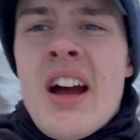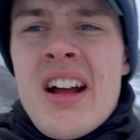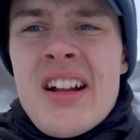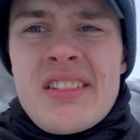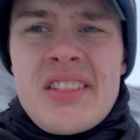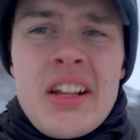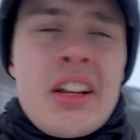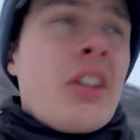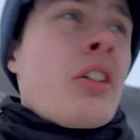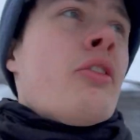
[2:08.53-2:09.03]
I
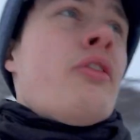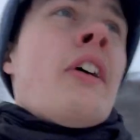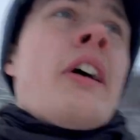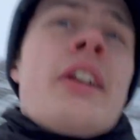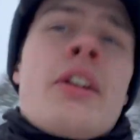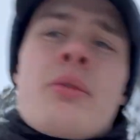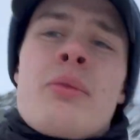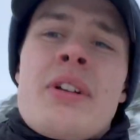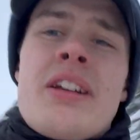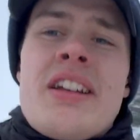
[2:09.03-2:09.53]
just got to go
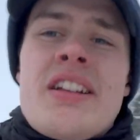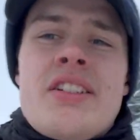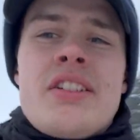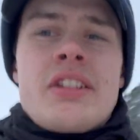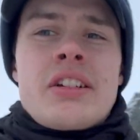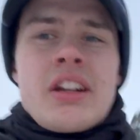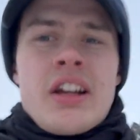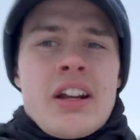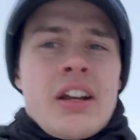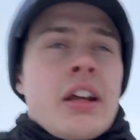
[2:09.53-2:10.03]
find a ridge
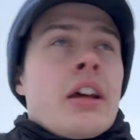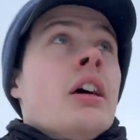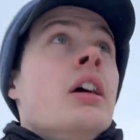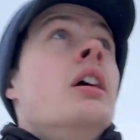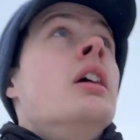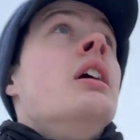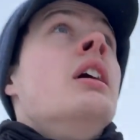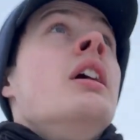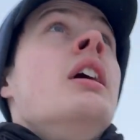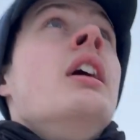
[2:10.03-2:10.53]
and kind of
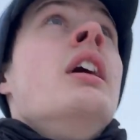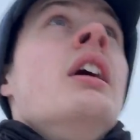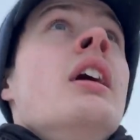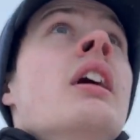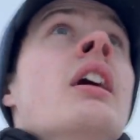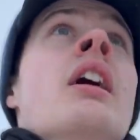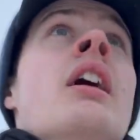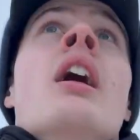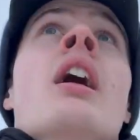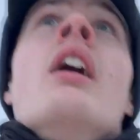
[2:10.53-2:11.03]

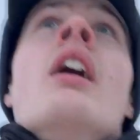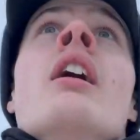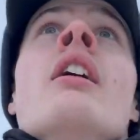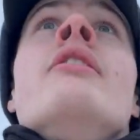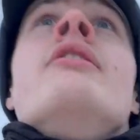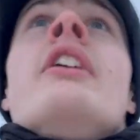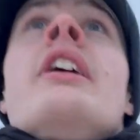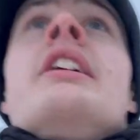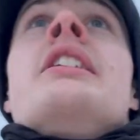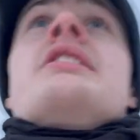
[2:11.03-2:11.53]

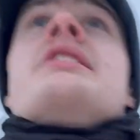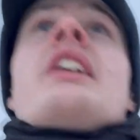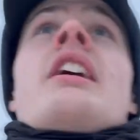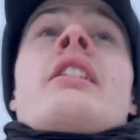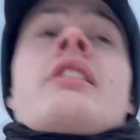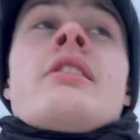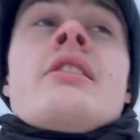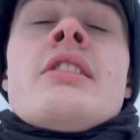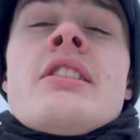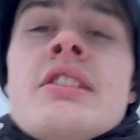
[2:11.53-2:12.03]
find
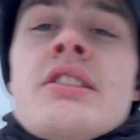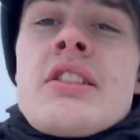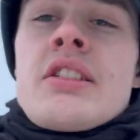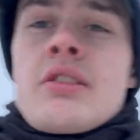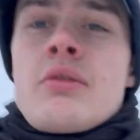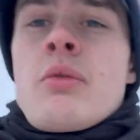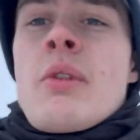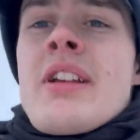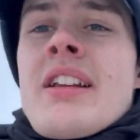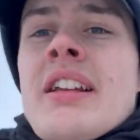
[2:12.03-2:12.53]
exactly the
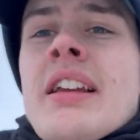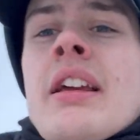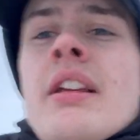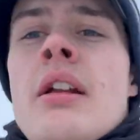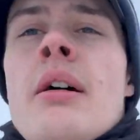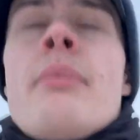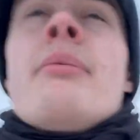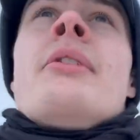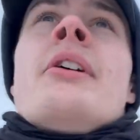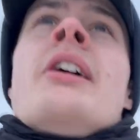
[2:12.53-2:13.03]
easiest way to get
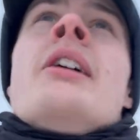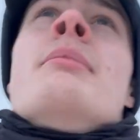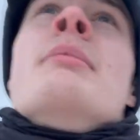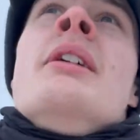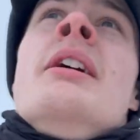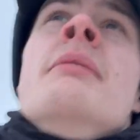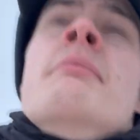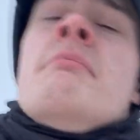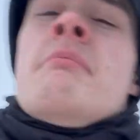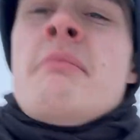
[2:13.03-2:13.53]
up there,
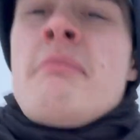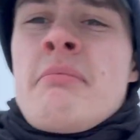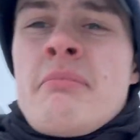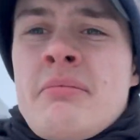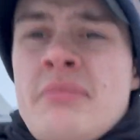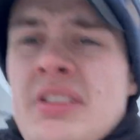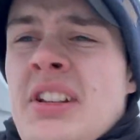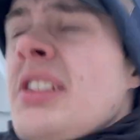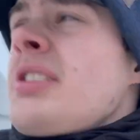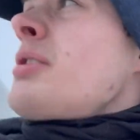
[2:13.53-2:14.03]
but
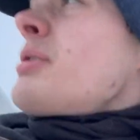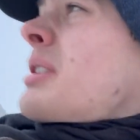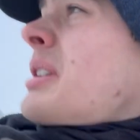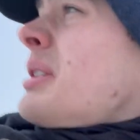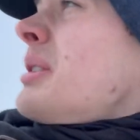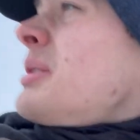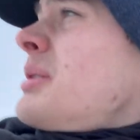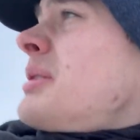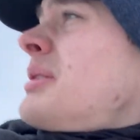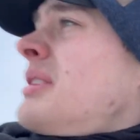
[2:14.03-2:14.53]
it's not too
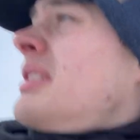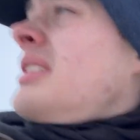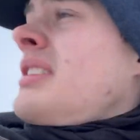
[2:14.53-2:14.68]
cold,